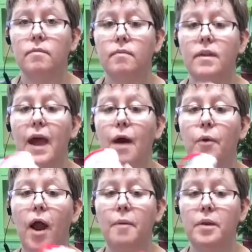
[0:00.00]
Now
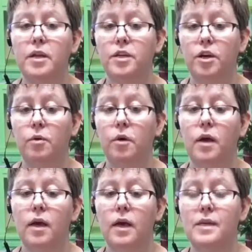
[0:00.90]
what I'm gonna do
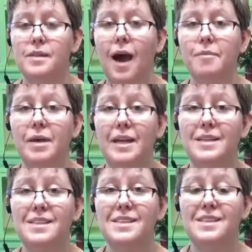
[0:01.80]
is I'm gonna
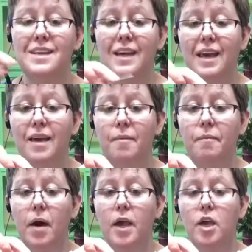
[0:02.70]
stick
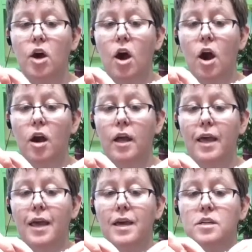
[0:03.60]
my yarn
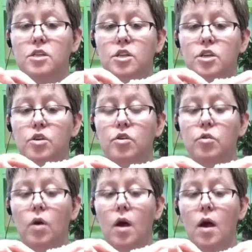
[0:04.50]

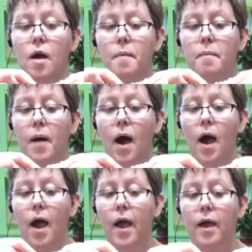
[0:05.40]
into
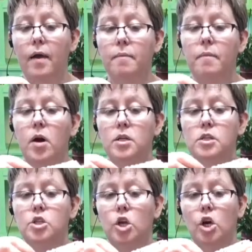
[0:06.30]
my
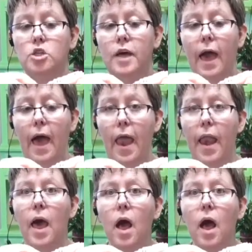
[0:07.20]
monster's head